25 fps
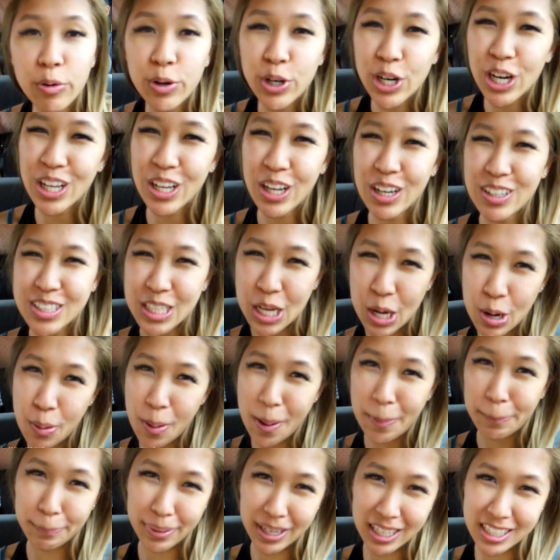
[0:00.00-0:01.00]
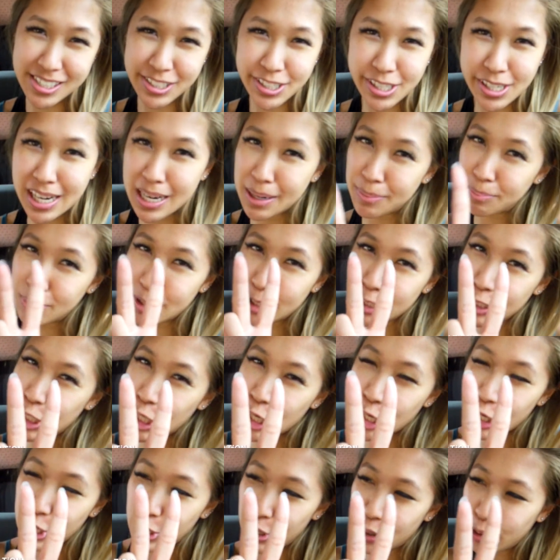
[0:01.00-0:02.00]
Now we're gonna go to beach number
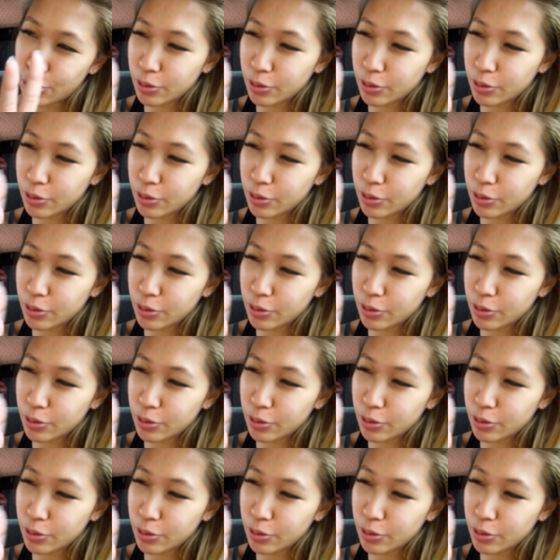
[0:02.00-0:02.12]
two.